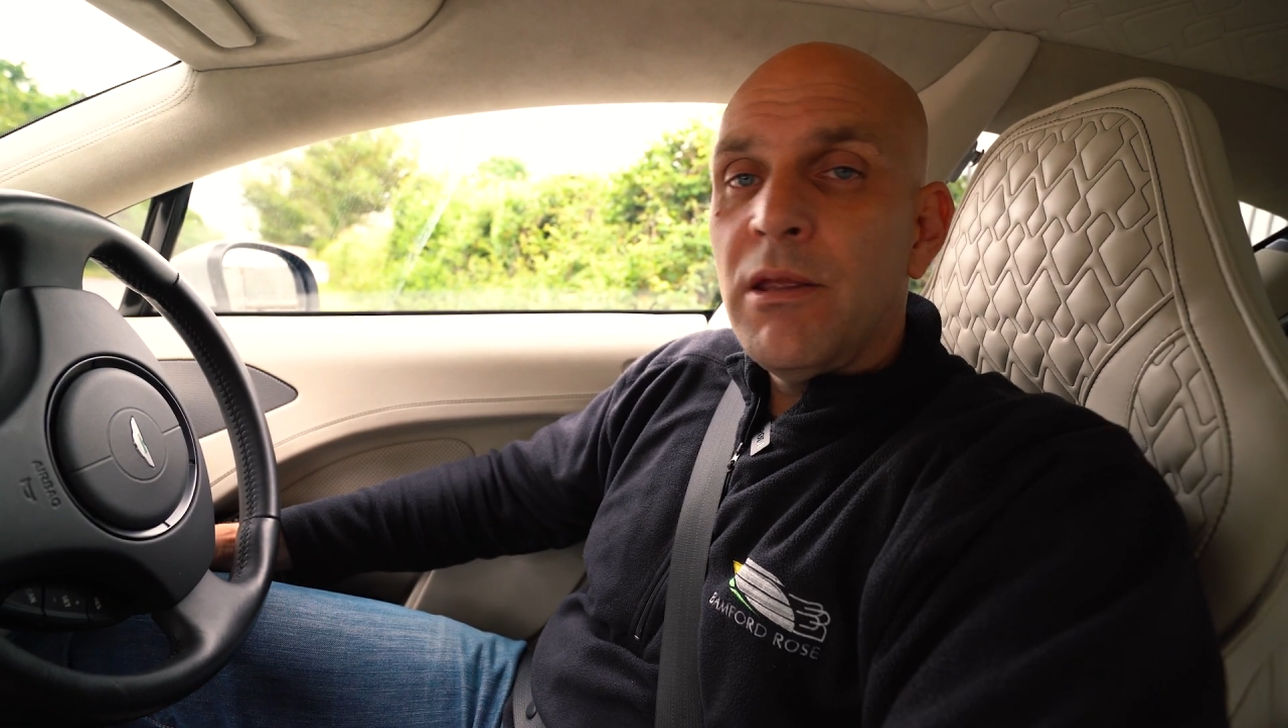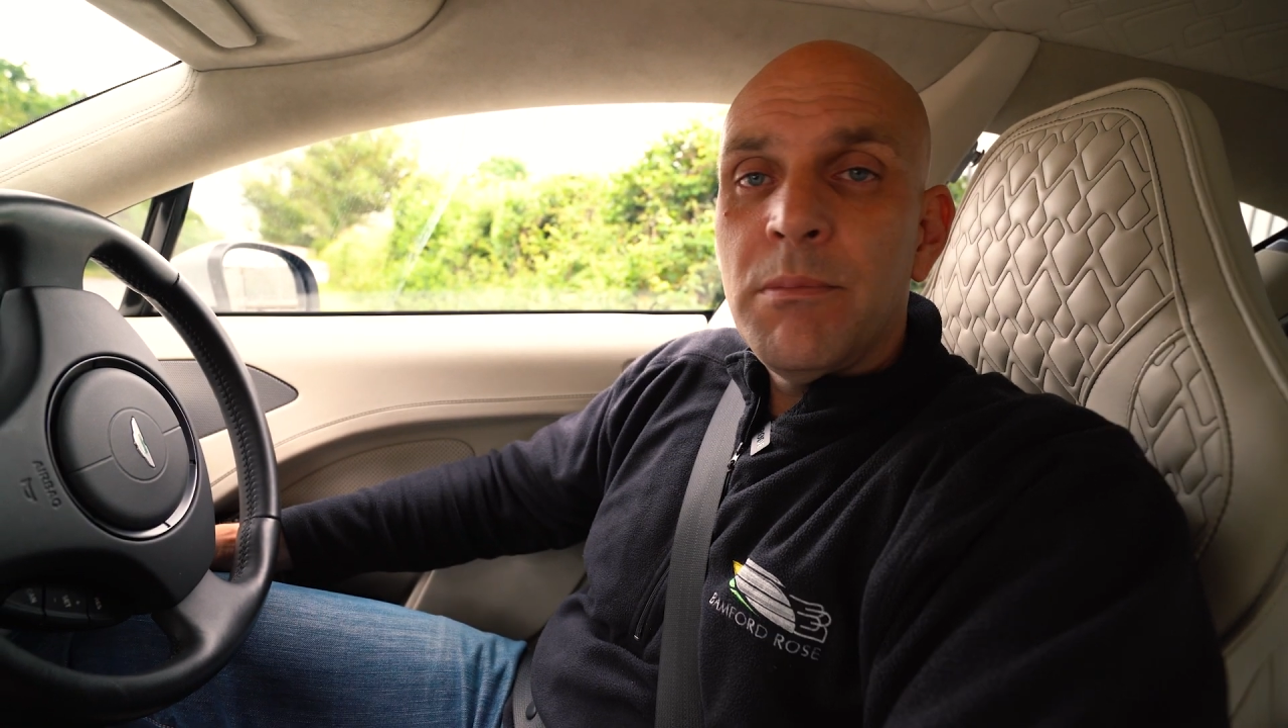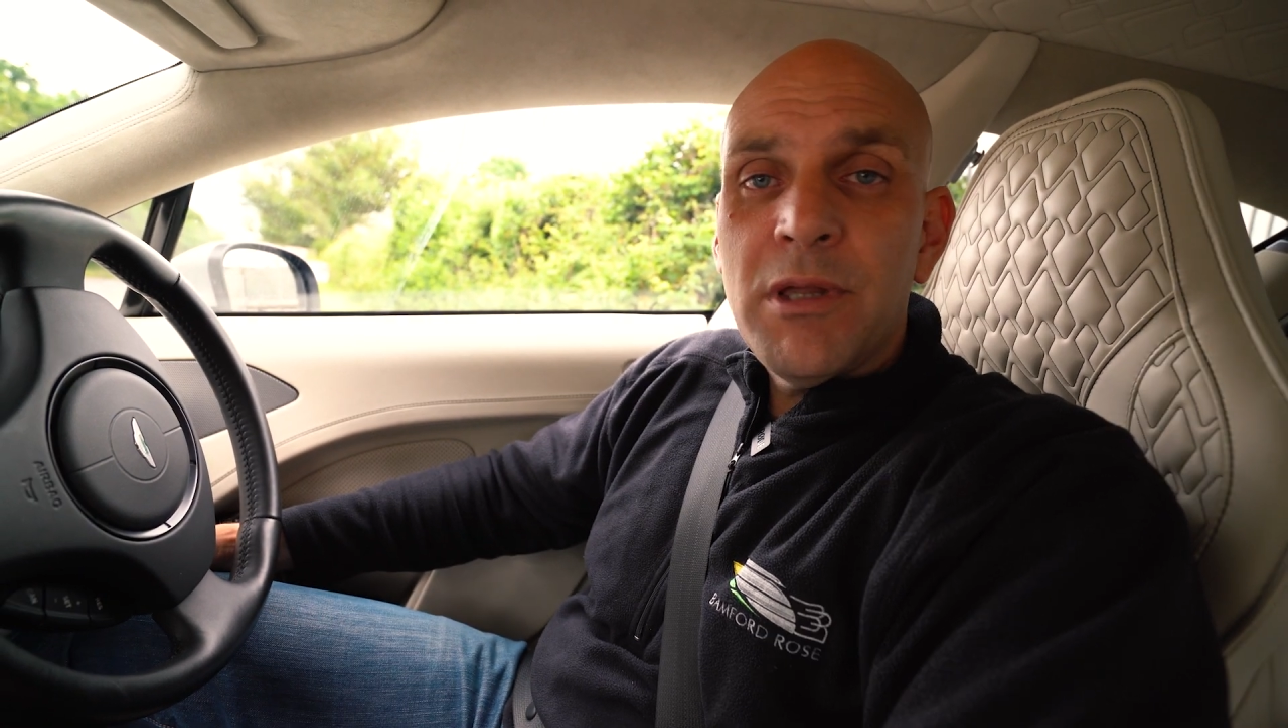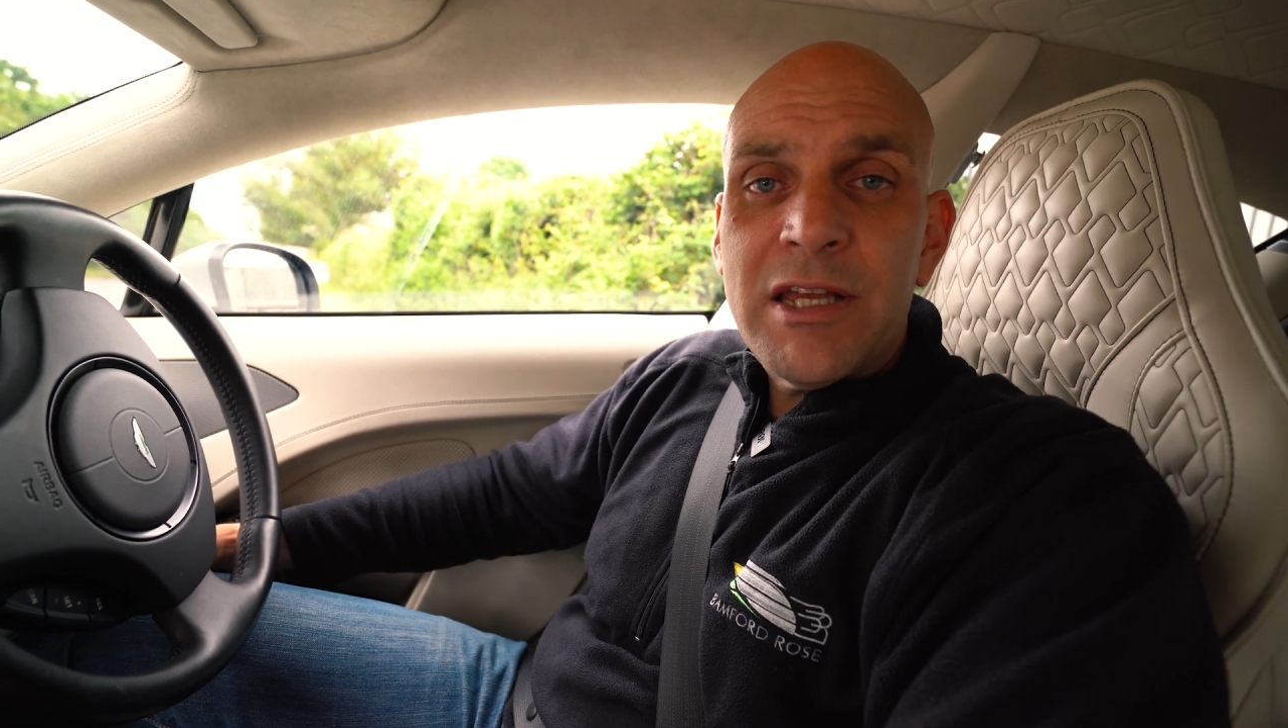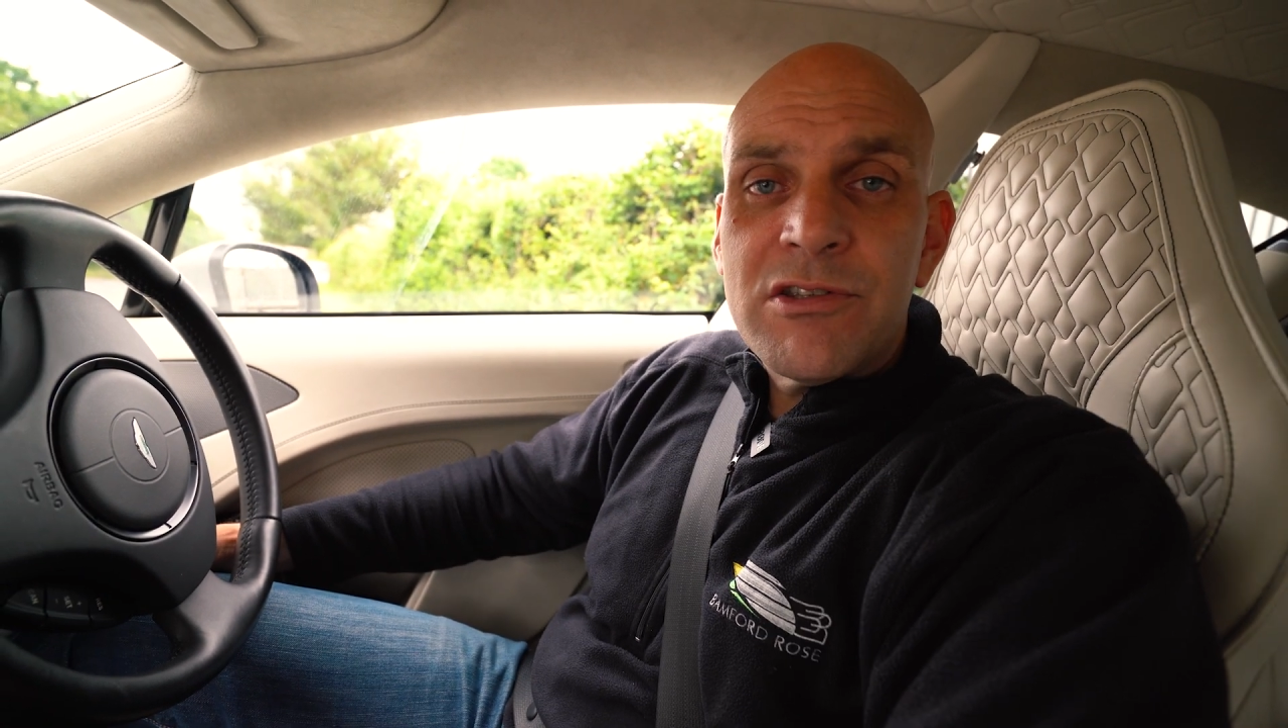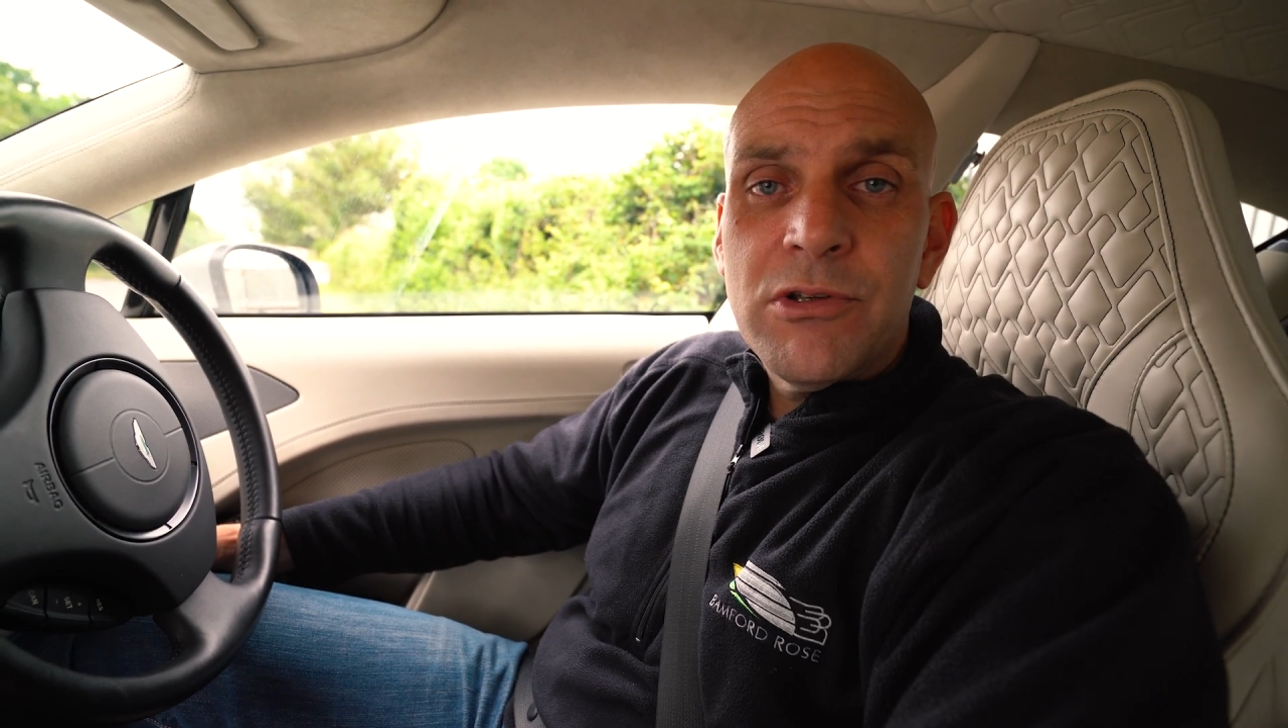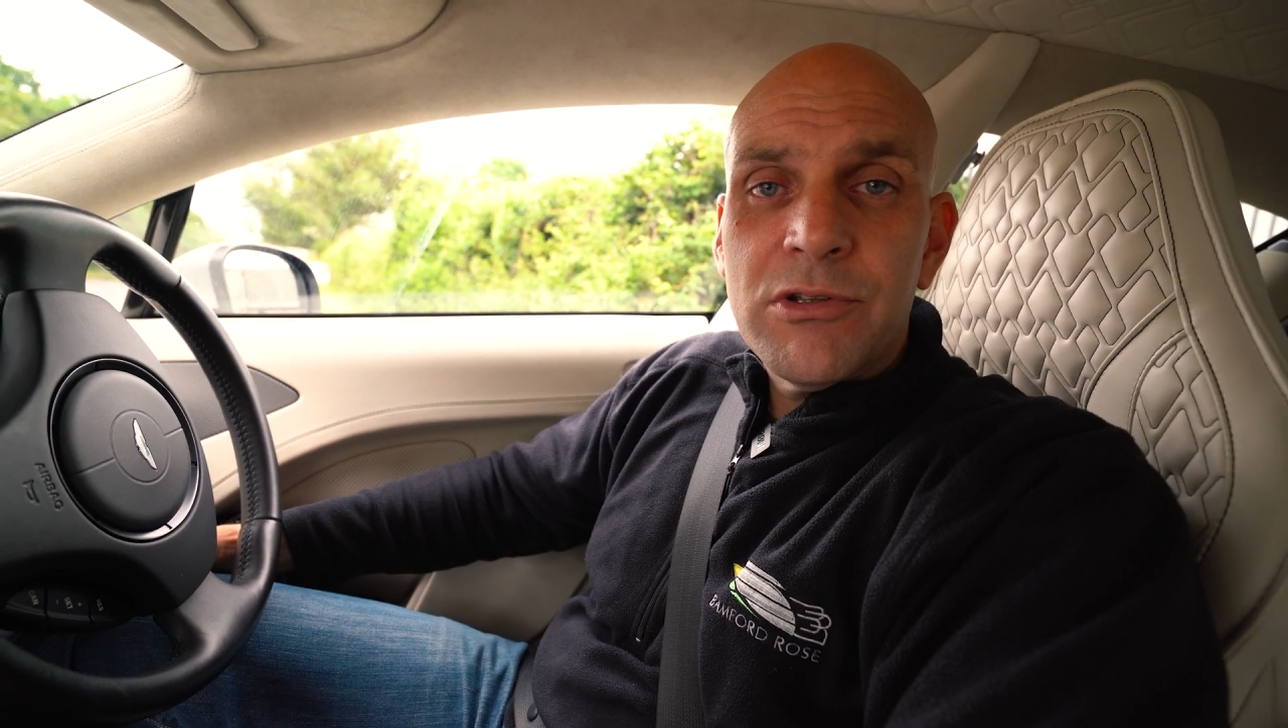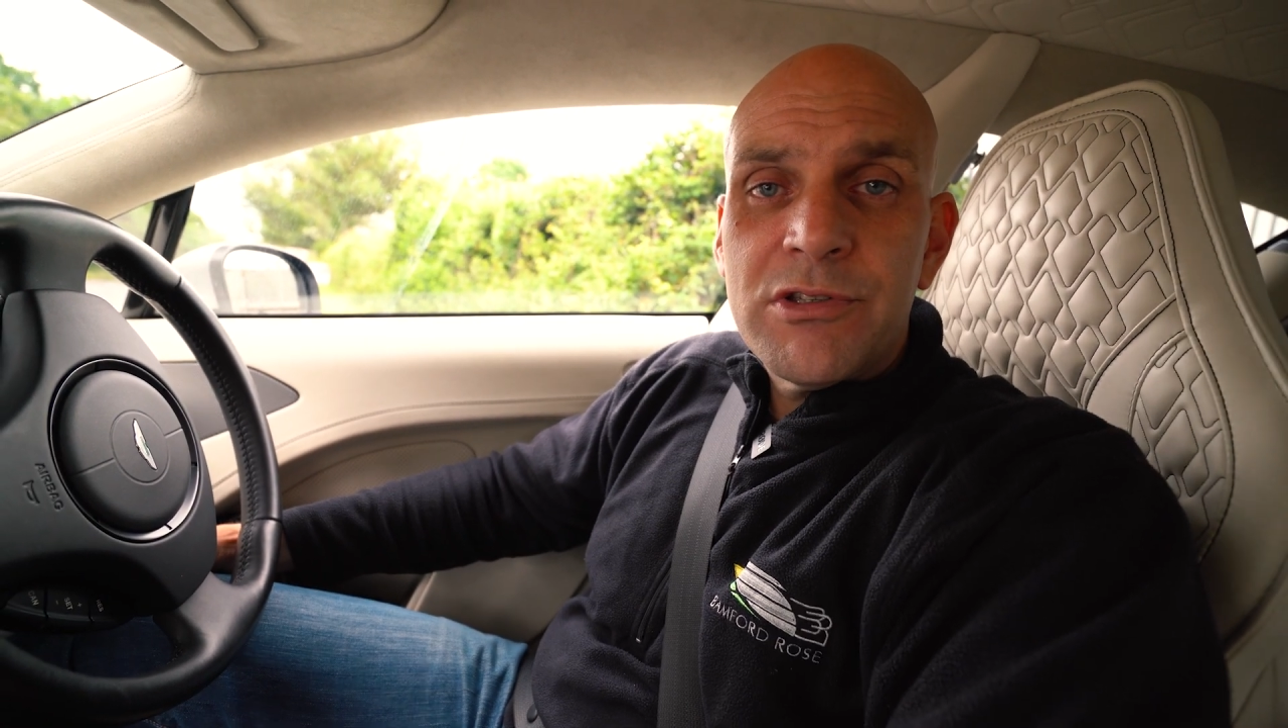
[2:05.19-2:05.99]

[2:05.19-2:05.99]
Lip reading: But that's not